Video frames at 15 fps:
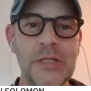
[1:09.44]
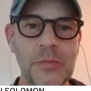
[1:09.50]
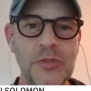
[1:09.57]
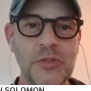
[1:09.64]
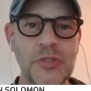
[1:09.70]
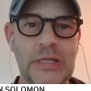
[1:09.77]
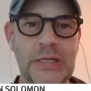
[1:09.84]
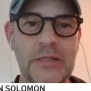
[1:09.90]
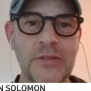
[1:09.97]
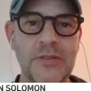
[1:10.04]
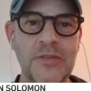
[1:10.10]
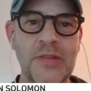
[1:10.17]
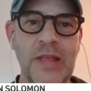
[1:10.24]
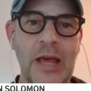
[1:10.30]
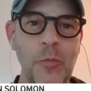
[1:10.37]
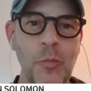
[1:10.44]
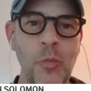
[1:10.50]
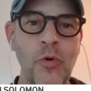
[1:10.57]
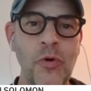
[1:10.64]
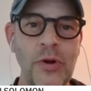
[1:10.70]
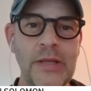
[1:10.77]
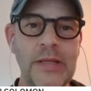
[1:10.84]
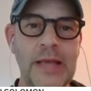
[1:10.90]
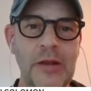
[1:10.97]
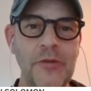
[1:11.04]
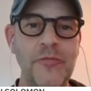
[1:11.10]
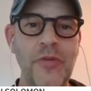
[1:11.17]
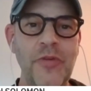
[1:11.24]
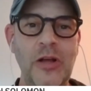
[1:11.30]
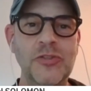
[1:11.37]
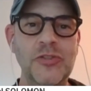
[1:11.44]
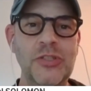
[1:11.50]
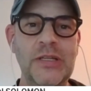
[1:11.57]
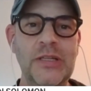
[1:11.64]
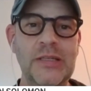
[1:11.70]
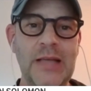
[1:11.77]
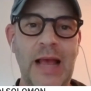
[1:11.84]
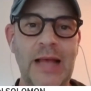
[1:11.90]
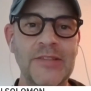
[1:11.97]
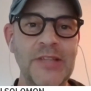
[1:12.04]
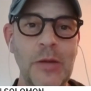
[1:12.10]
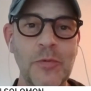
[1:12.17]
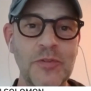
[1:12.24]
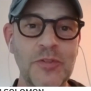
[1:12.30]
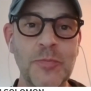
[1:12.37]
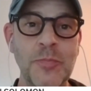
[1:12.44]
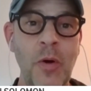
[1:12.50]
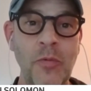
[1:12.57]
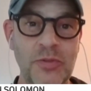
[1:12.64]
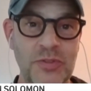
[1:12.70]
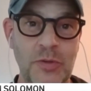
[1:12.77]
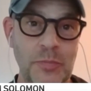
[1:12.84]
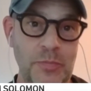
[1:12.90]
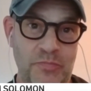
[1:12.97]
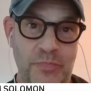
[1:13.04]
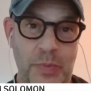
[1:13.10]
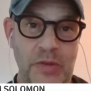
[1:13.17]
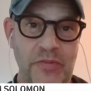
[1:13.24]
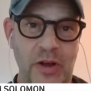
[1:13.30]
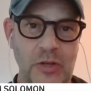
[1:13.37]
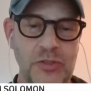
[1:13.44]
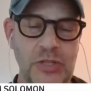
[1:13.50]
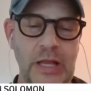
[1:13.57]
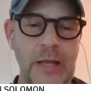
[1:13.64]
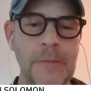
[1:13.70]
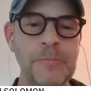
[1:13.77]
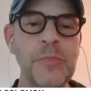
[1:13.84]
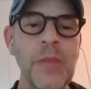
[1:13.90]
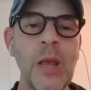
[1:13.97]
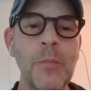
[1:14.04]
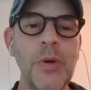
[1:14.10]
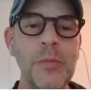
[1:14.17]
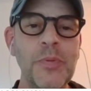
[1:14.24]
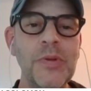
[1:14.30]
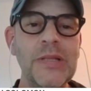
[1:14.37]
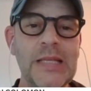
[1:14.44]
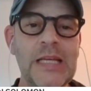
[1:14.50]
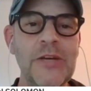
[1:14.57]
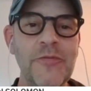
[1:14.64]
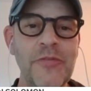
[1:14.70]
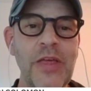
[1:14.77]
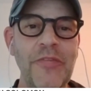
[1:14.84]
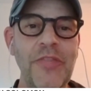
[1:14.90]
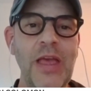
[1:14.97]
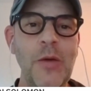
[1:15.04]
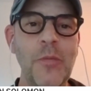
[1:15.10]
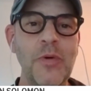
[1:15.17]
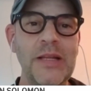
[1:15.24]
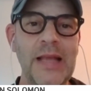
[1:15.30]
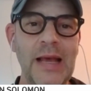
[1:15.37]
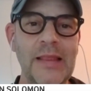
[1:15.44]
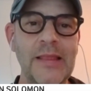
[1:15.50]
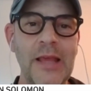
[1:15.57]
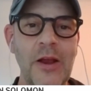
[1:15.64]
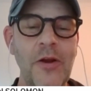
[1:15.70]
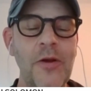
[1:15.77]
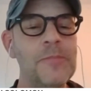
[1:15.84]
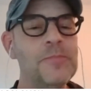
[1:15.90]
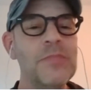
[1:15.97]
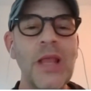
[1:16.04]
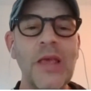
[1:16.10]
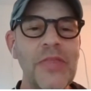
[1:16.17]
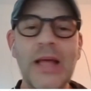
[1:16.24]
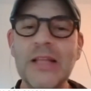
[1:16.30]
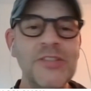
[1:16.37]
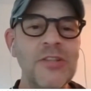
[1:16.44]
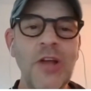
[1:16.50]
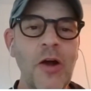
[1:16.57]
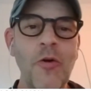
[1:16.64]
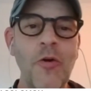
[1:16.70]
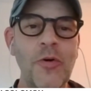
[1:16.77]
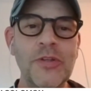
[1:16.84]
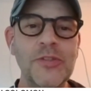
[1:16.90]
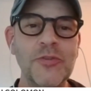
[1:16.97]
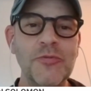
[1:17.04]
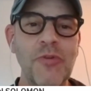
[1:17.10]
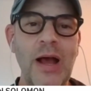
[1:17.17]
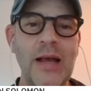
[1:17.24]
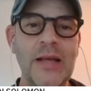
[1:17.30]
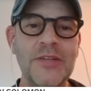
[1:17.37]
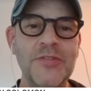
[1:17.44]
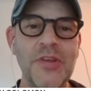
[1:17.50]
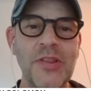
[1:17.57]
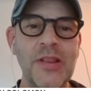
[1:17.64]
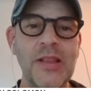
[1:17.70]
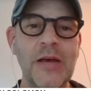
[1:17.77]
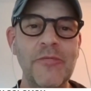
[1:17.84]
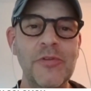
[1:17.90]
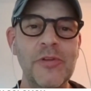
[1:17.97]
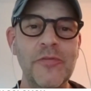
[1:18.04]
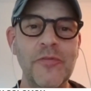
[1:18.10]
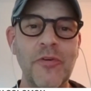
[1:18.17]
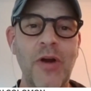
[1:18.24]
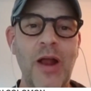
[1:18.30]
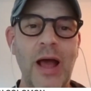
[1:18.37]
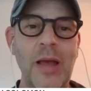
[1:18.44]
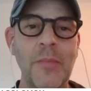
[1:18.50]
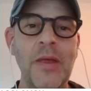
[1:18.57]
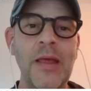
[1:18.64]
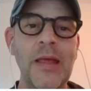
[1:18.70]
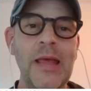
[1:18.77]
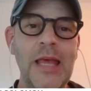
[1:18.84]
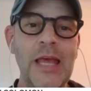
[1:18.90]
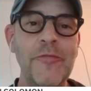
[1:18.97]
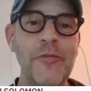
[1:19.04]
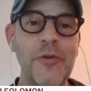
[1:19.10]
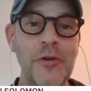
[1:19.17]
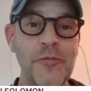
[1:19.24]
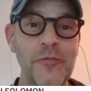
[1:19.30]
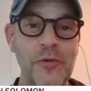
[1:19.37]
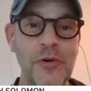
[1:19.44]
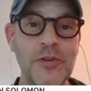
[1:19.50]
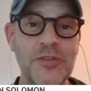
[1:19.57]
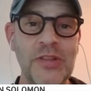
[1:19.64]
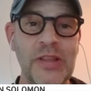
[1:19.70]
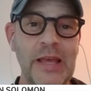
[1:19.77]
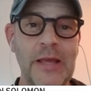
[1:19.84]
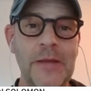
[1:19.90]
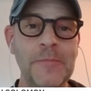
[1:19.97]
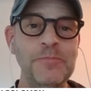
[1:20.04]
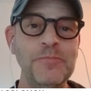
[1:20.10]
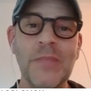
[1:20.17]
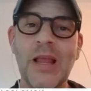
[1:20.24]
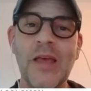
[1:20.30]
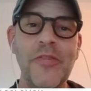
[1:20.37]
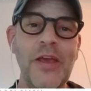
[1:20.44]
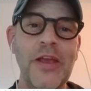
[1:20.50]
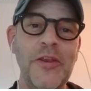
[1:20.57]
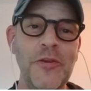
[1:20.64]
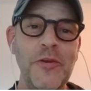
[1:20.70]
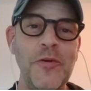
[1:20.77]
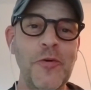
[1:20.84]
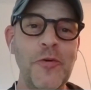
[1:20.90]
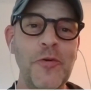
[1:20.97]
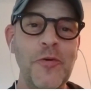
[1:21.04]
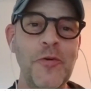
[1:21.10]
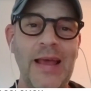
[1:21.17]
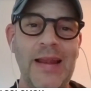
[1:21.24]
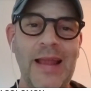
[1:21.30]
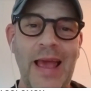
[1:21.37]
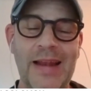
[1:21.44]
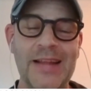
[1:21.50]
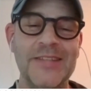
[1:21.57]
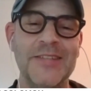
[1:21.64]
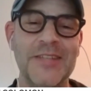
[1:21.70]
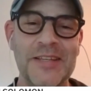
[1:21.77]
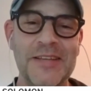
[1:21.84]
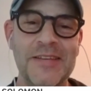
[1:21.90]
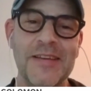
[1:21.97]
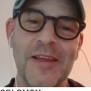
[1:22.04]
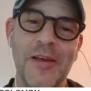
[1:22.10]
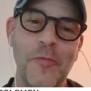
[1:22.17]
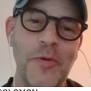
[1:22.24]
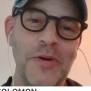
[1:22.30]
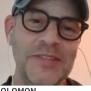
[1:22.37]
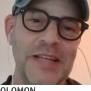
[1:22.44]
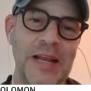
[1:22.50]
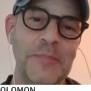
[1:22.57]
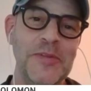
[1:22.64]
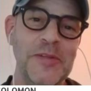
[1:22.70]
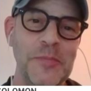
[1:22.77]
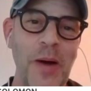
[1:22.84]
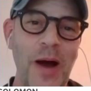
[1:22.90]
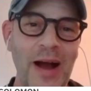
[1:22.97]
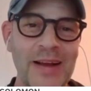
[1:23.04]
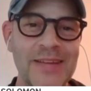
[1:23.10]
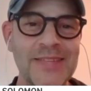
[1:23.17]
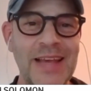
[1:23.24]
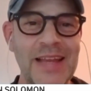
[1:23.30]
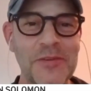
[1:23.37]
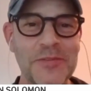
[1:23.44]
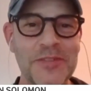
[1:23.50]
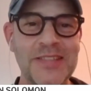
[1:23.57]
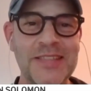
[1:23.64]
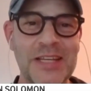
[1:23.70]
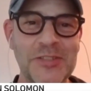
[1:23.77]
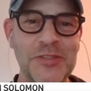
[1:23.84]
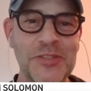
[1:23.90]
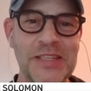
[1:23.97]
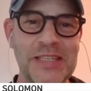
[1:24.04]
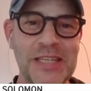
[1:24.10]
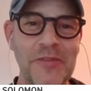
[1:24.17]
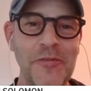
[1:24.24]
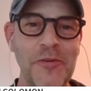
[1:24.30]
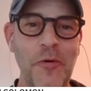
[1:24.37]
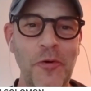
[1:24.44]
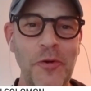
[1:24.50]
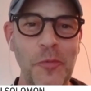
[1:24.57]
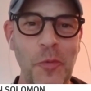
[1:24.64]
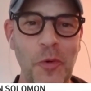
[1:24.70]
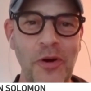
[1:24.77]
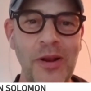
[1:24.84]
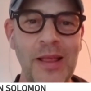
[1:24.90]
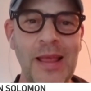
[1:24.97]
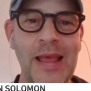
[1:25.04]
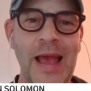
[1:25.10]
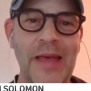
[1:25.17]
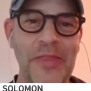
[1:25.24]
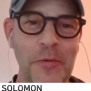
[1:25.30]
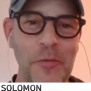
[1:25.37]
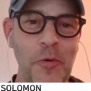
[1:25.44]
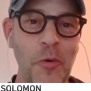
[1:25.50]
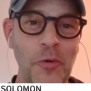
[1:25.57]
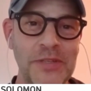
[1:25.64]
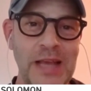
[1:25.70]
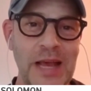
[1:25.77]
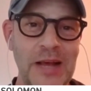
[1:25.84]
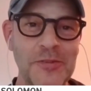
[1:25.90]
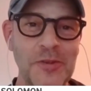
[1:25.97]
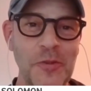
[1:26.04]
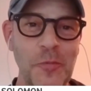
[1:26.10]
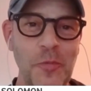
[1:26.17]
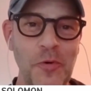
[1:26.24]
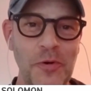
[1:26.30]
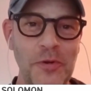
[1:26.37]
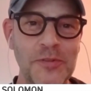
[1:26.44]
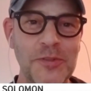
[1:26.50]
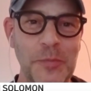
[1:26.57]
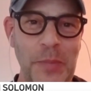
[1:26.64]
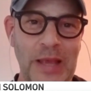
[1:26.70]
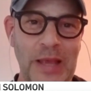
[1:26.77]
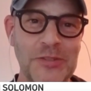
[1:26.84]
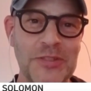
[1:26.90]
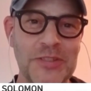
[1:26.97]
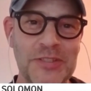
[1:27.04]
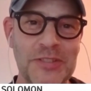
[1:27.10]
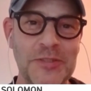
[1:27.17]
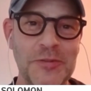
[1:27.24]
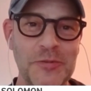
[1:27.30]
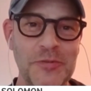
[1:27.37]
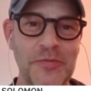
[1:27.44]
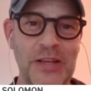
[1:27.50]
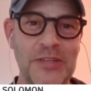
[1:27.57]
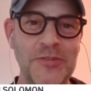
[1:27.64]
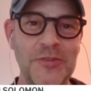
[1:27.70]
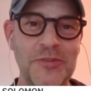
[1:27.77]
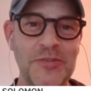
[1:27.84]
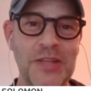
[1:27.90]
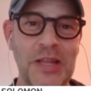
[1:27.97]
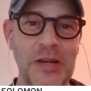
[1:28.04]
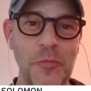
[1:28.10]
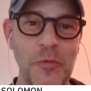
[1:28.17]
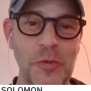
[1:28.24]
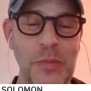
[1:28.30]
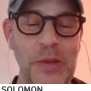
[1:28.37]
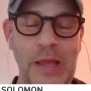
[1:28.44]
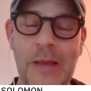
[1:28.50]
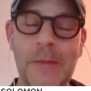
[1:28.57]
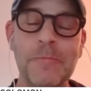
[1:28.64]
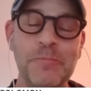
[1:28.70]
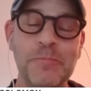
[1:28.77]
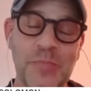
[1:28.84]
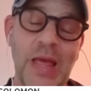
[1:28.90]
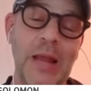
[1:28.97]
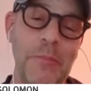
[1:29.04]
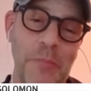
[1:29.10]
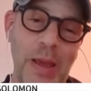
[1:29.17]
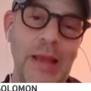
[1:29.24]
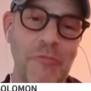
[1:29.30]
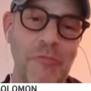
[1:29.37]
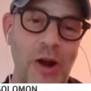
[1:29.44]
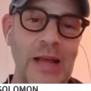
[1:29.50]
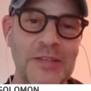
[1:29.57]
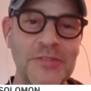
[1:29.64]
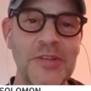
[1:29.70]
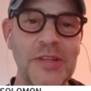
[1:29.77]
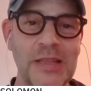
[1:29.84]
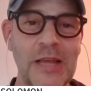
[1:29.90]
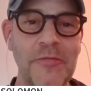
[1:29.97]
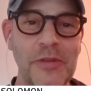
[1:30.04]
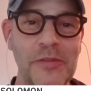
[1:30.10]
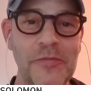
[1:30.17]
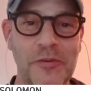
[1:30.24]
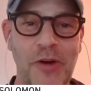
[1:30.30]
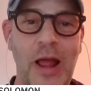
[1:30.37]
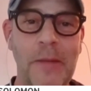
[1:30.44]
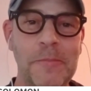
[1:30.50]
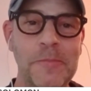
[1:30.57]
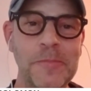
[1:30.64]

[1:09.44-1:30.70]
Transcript: machines that weren't yet functioning as they were supposed to be functioning, but believed that they would get there, that's not going to rise to the level of crime. If conversely, they knew that Edison was an empty box and it was essentially never going to work, and they were holding out to the world, to patients, and to investors that it would be, that may rise to the level of a crime.